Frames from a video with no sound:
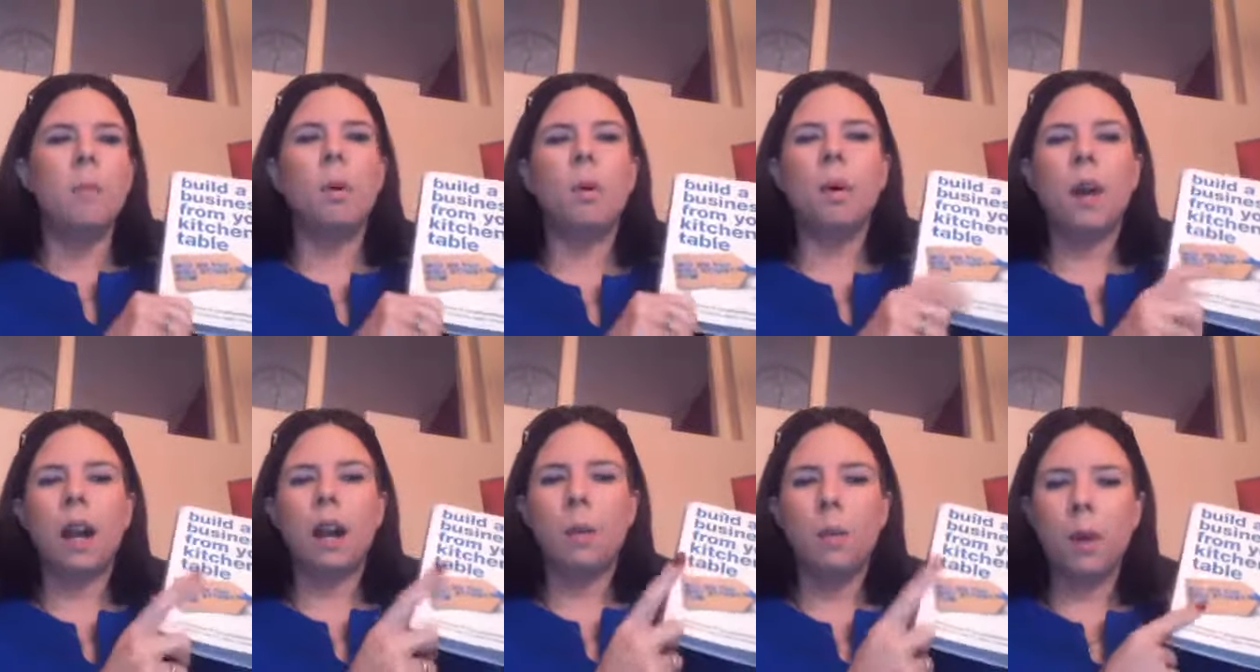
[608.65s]

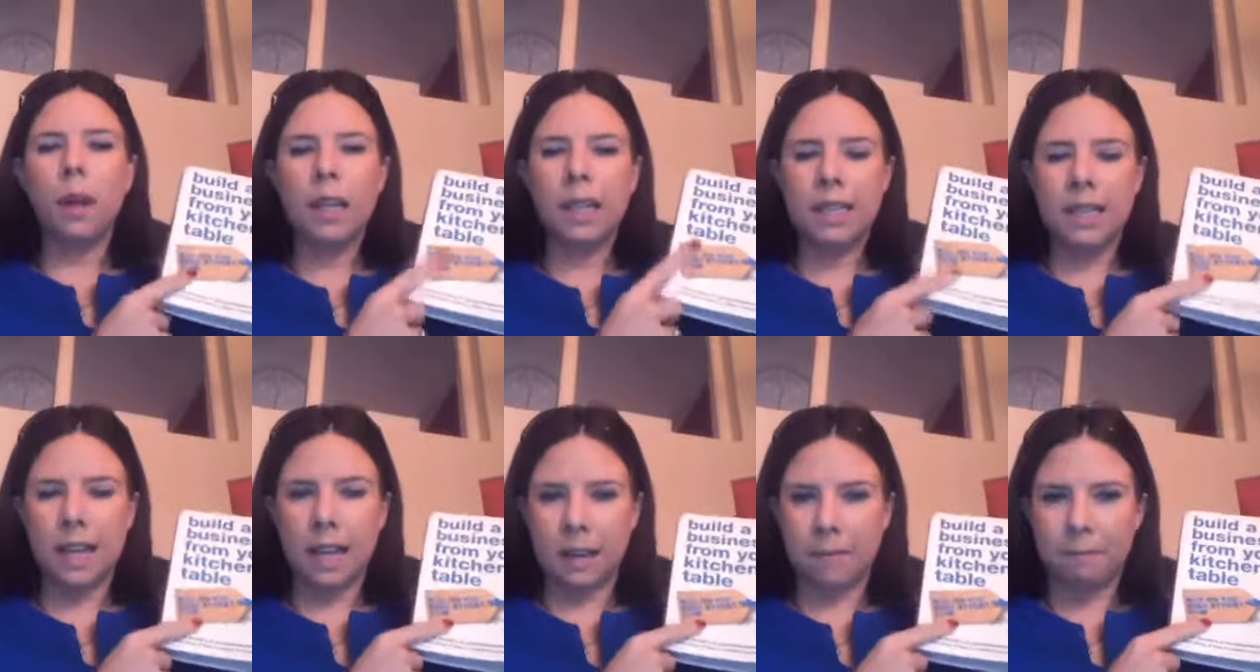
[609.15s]
But what I
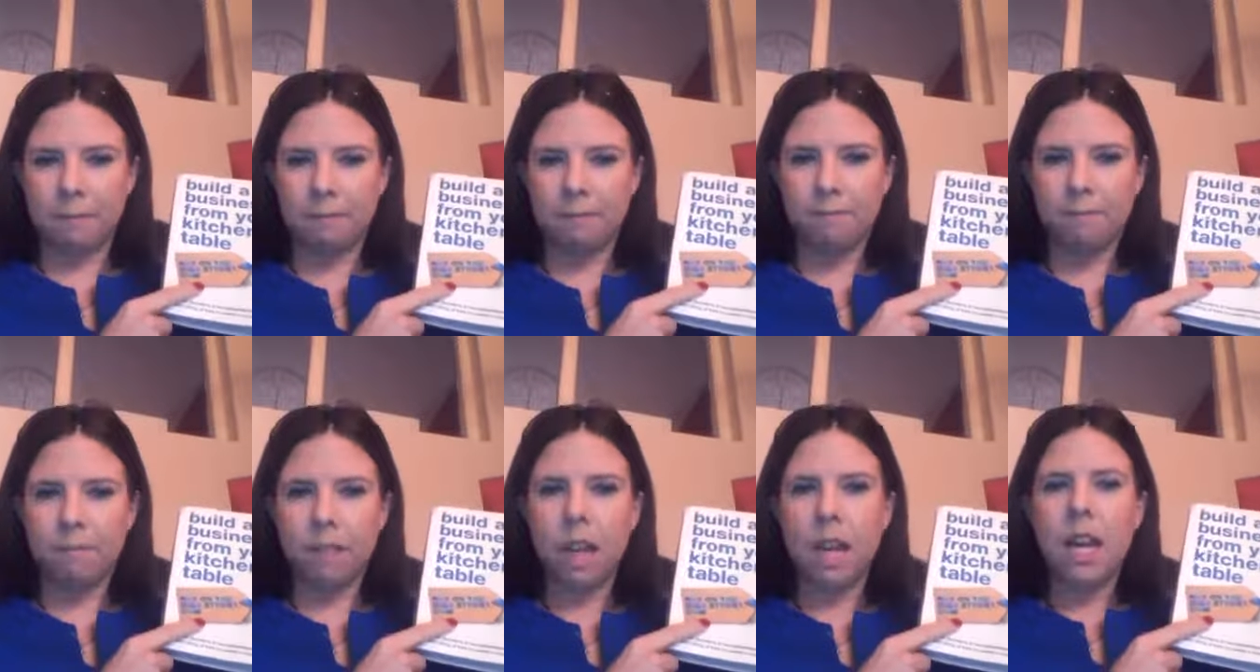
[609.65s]
will say
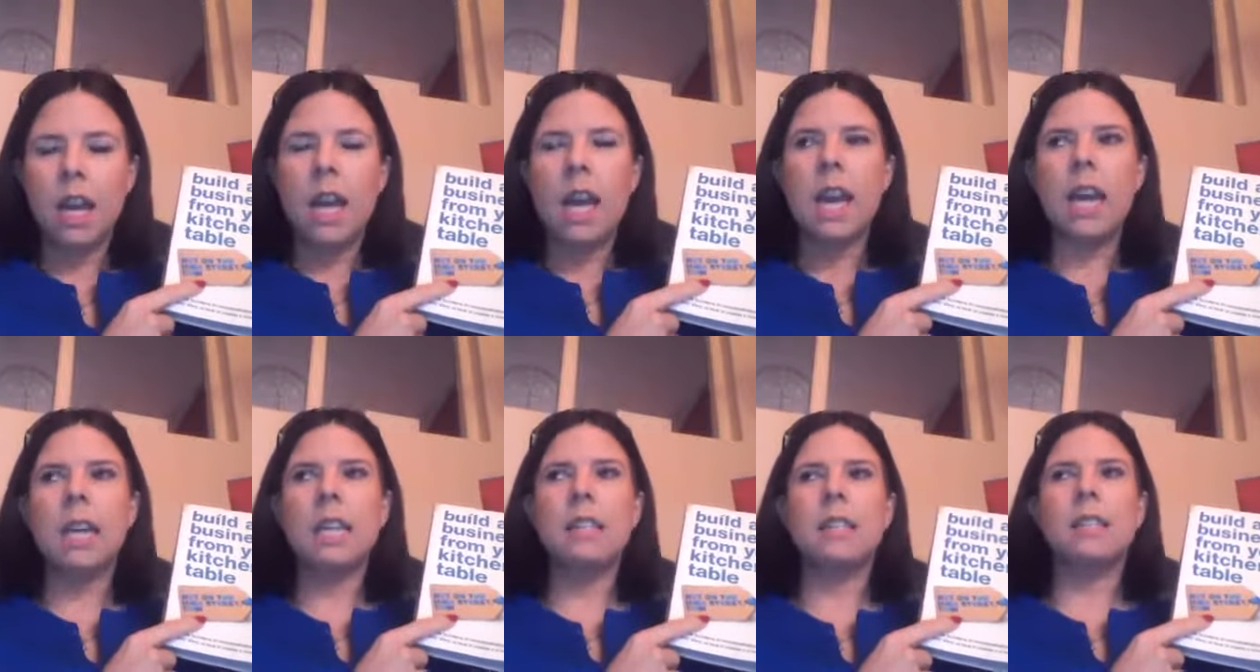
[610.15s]

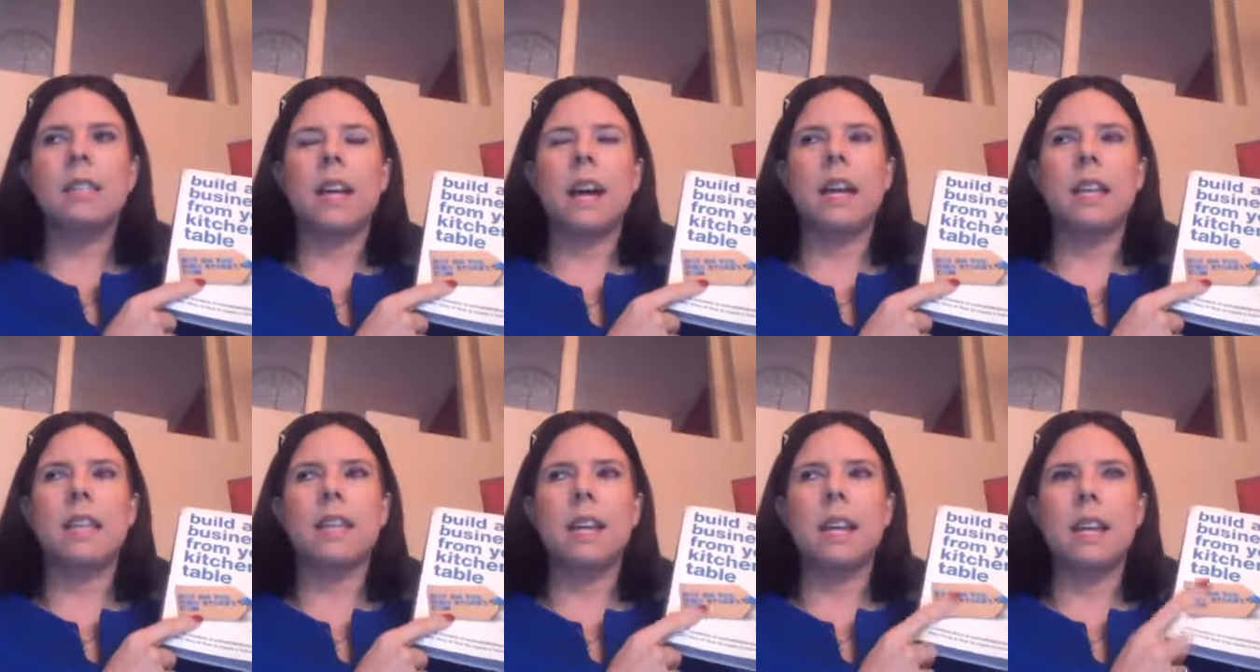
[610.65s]
is
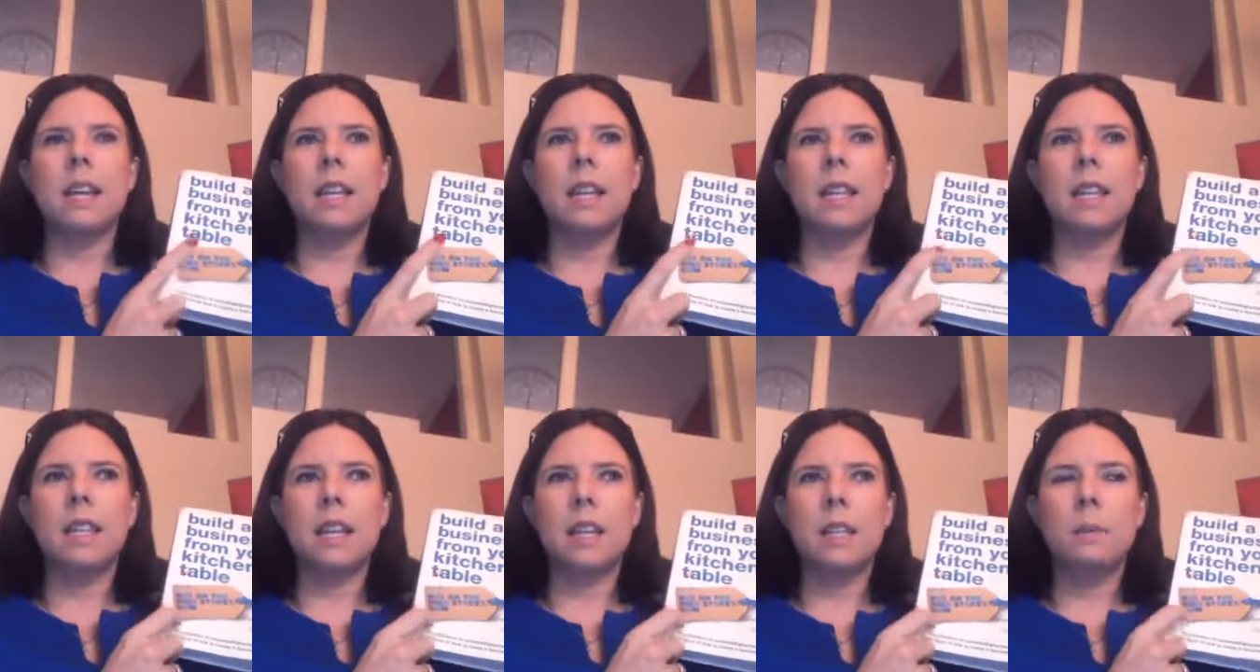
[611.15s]
that
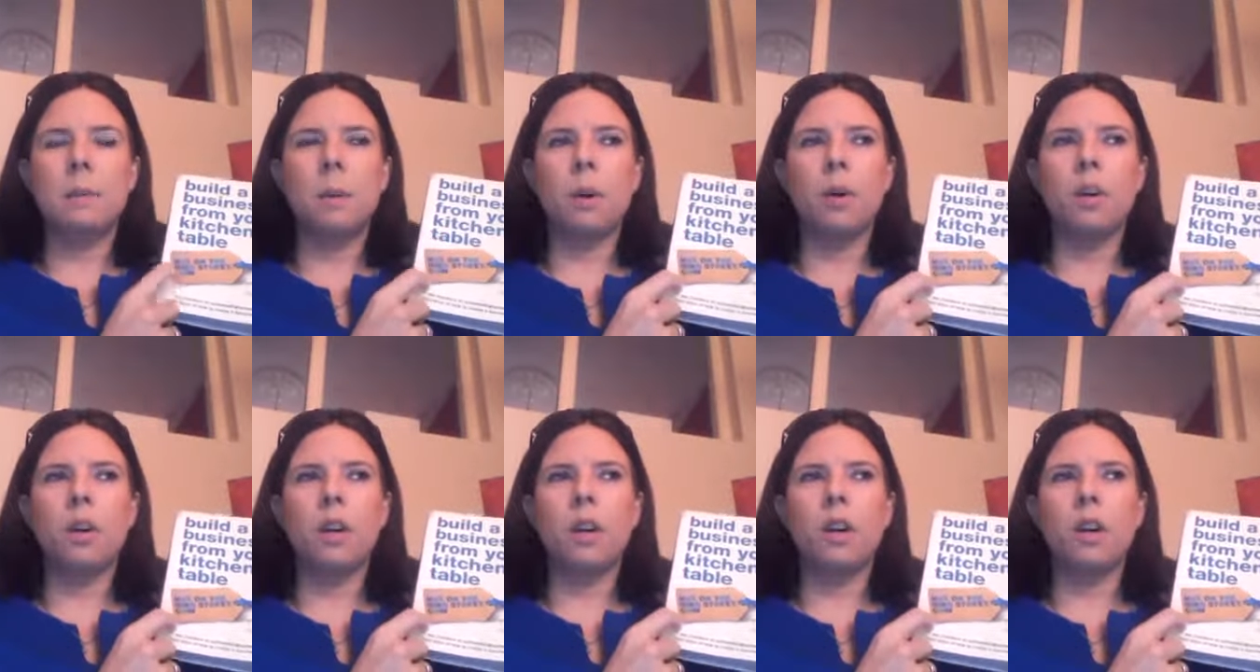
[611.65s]
this
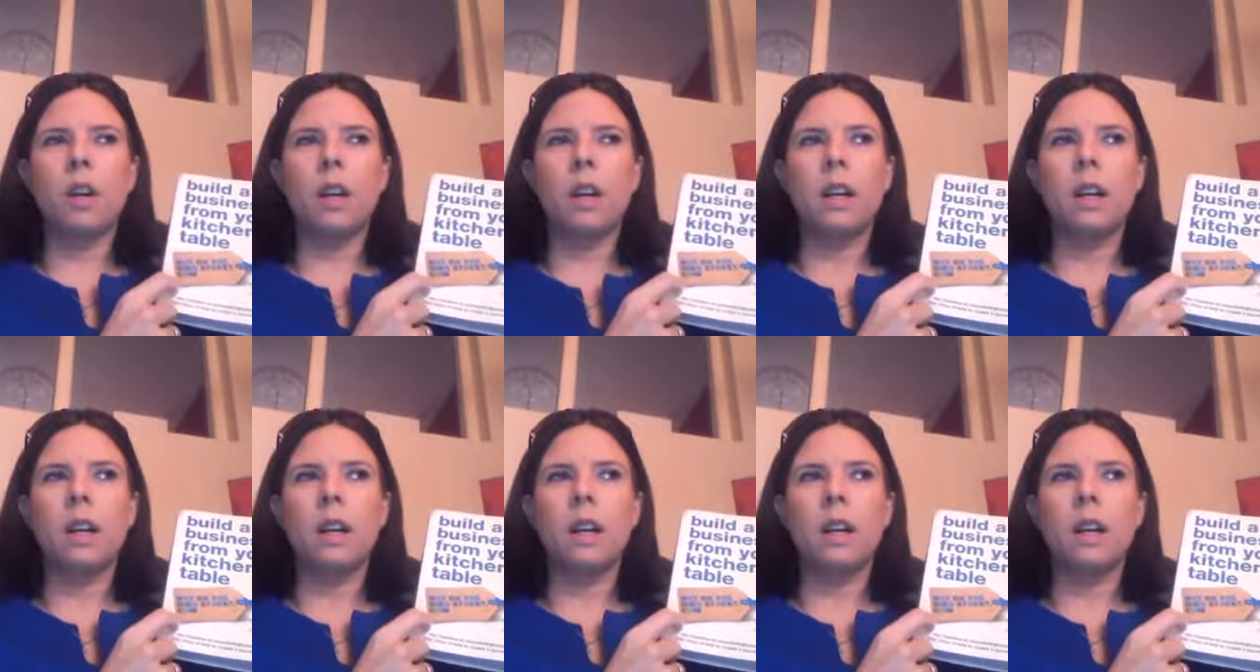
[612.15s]
book,